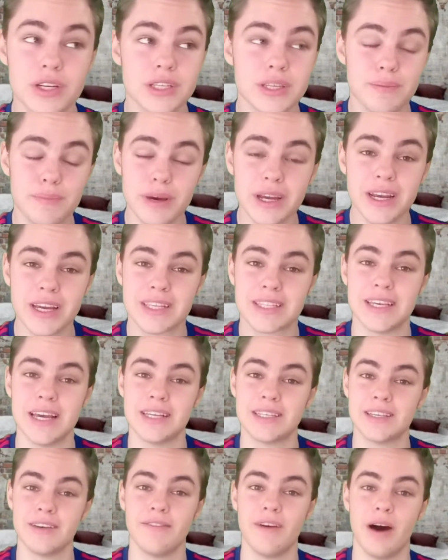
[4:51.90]
is a bit
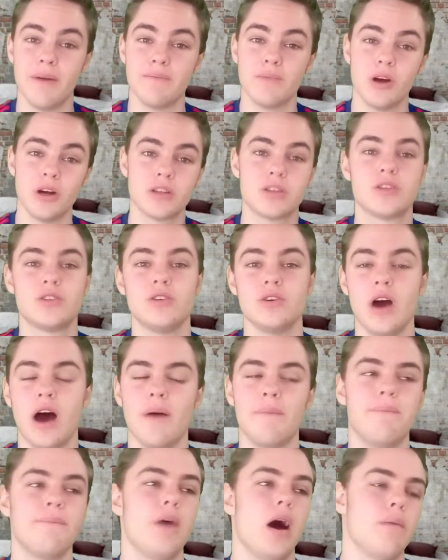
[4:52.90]
excessive.
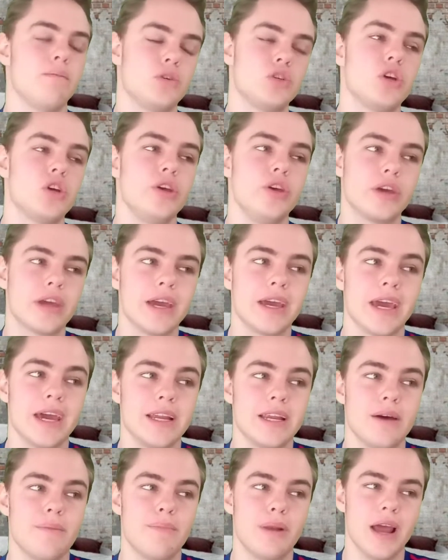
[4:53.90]
I'm sure you can
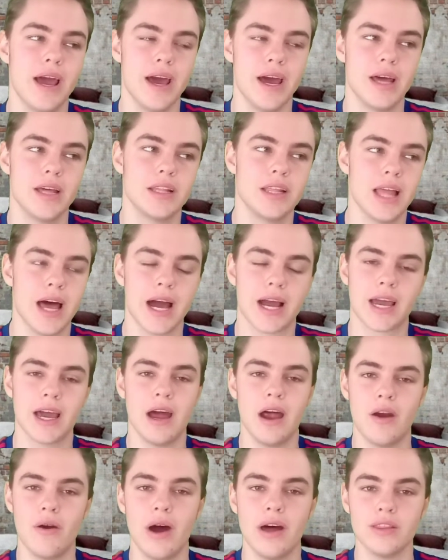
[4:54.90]
get a player like
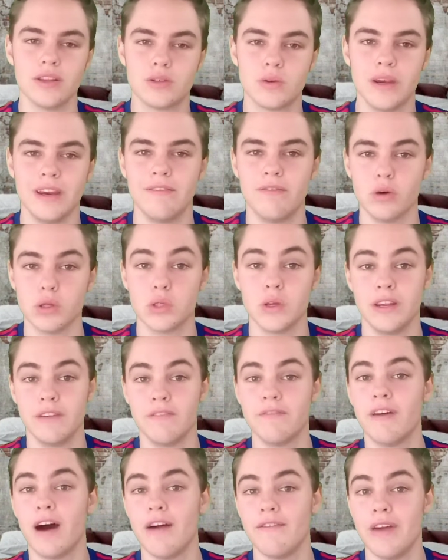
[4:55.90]
around the
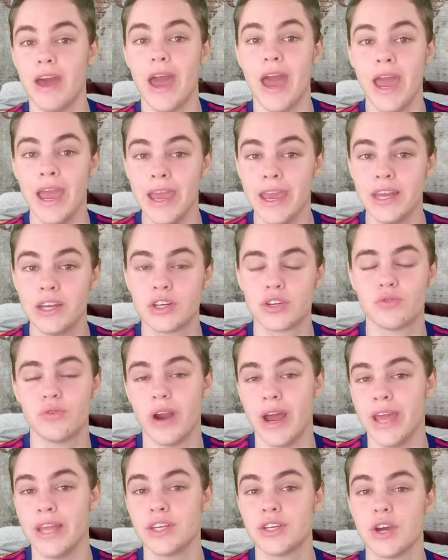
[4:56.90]
24-25 age
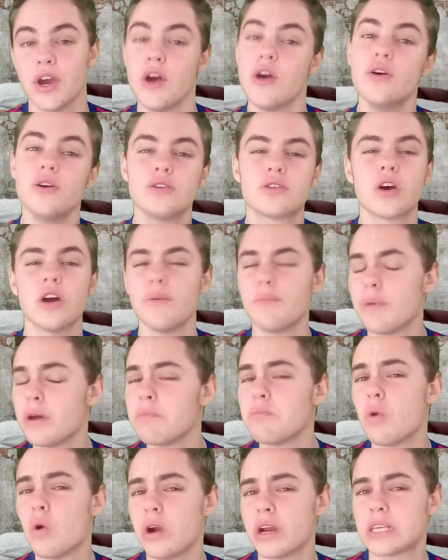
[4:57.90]
range who's got a
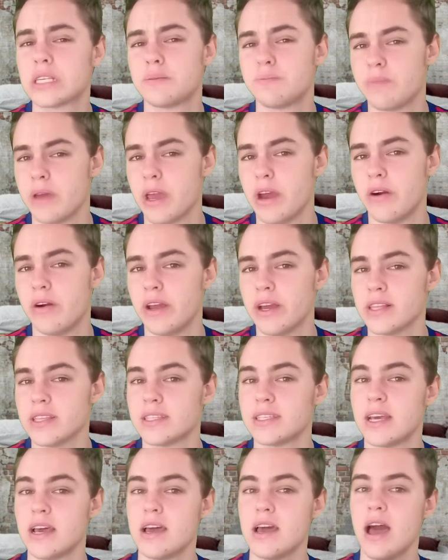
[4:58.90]
bit more
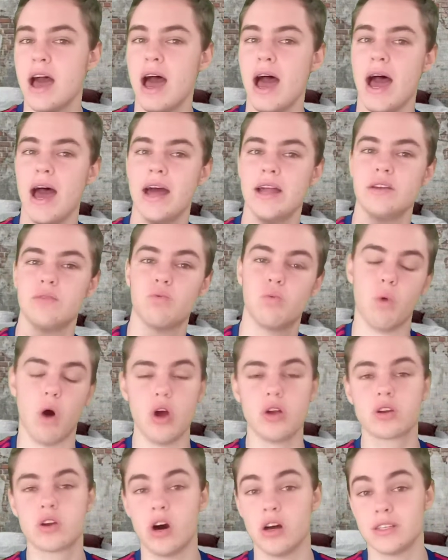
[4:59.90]
experience and
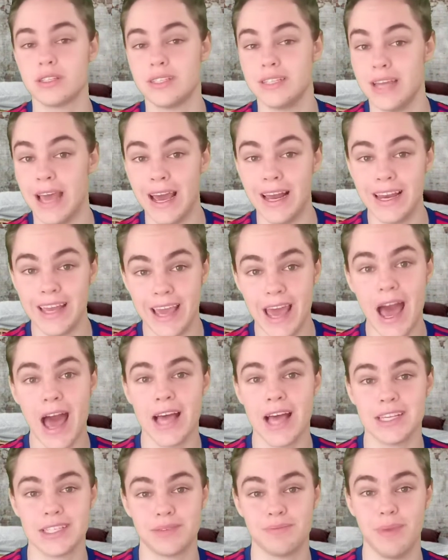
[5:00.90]
won't cost nearly
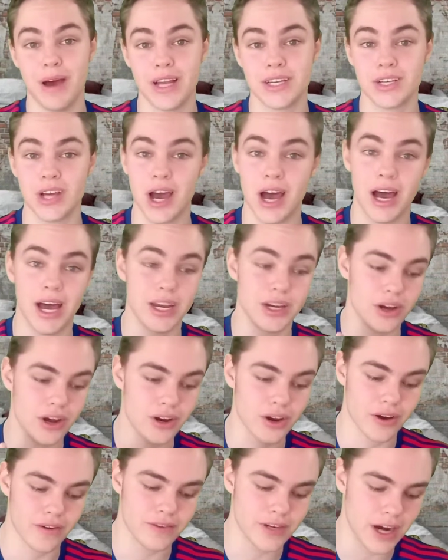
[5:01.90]
as much. I
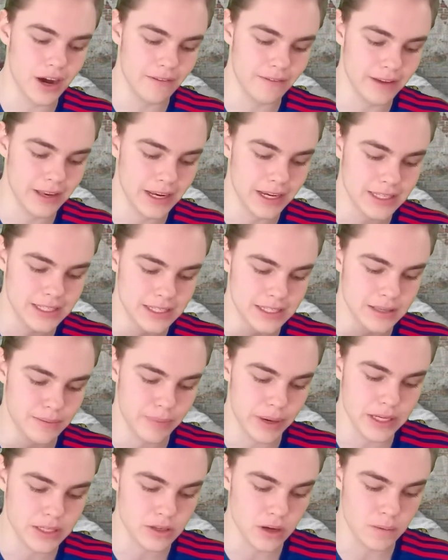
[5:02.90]
don't know if João Felix is the best